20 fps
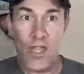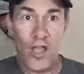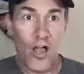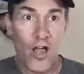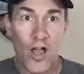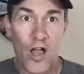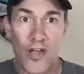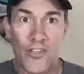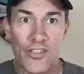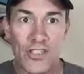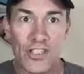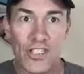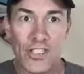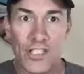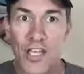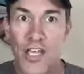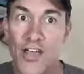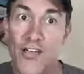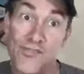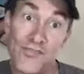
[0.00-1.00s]
all this
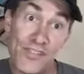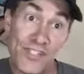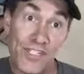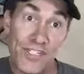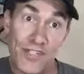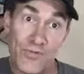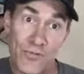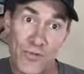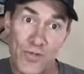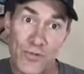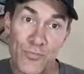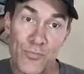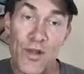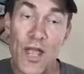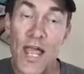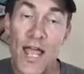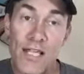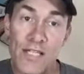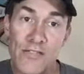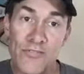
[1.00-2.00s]
stuff. She didn't win her
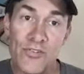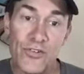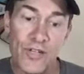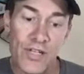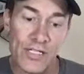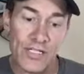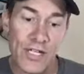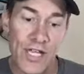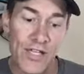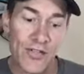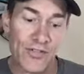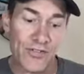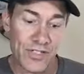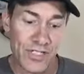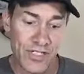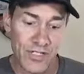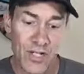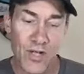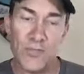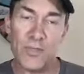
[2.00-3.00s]
prize. A few days later, she
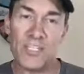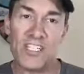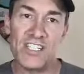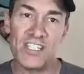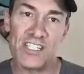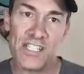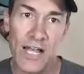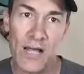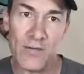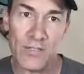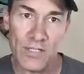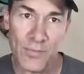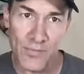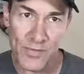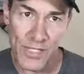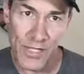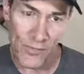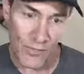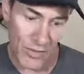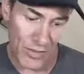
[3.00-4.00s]
told me, she said, I was
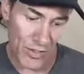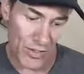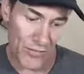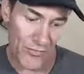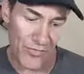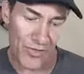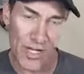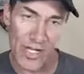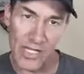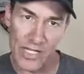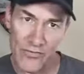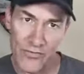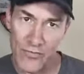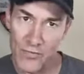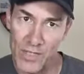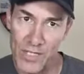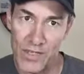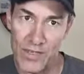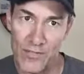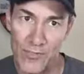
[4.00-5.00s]
upset with you for not giving
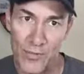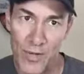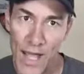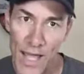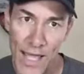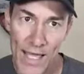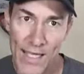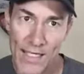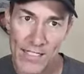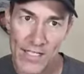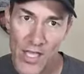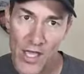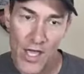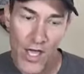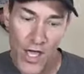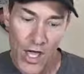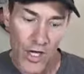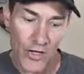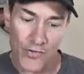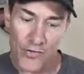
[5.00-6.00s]
me the prize
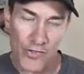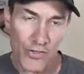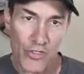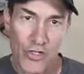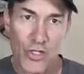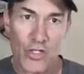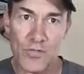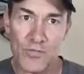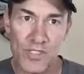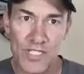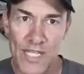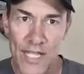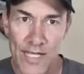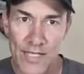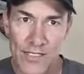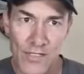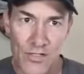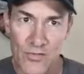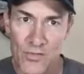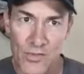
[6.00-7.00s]
under the
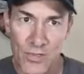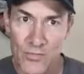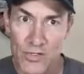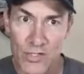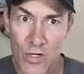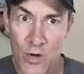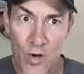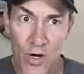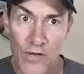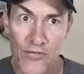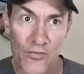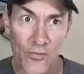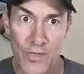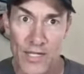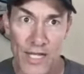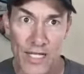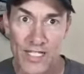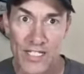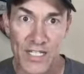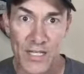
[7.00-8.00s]
circumstances when it was so hard for me
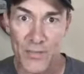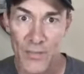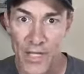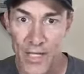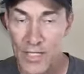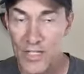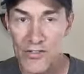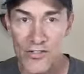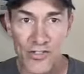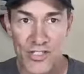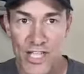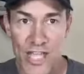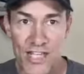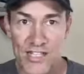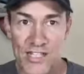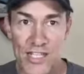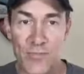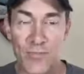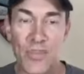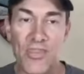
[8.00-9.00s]
not to get my exercise
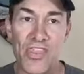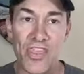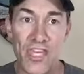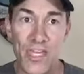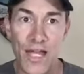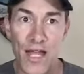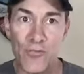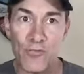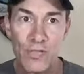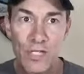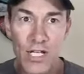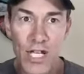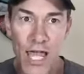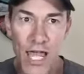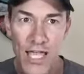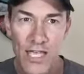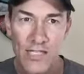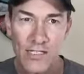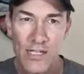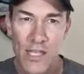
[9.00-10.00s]
in. But then I
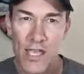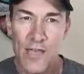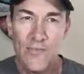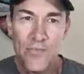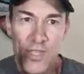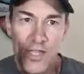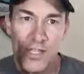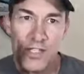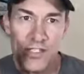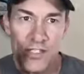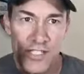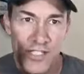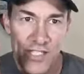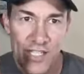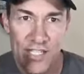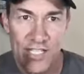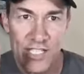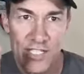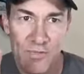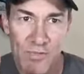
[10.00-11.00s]
realized, she
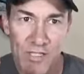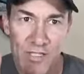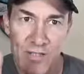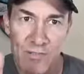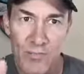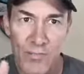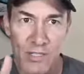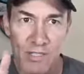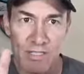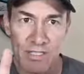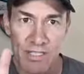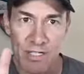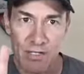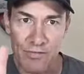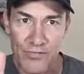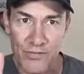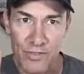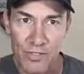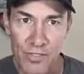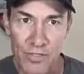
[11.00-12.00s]
said she was in the military
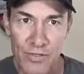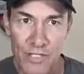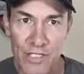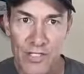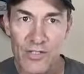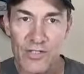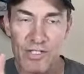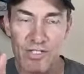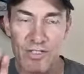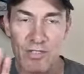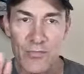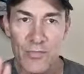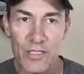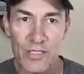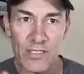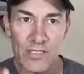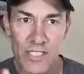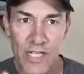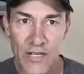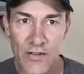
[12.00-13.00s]
for 2 years, and in the
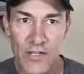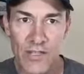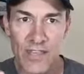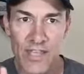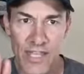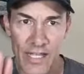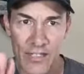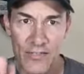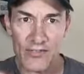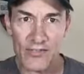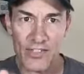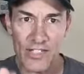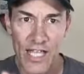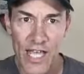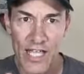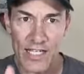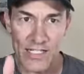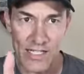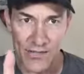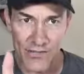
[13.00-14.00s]
military, they
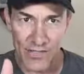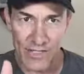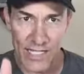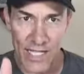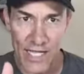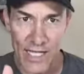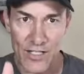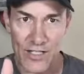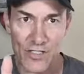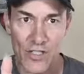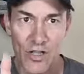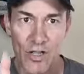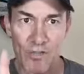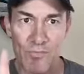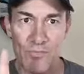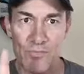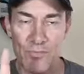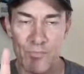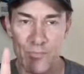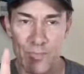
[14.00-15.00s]
exercised every day. It's called
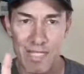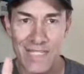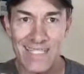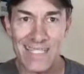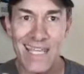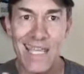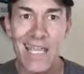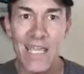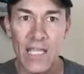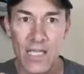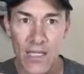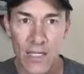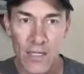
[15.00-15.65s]
PT.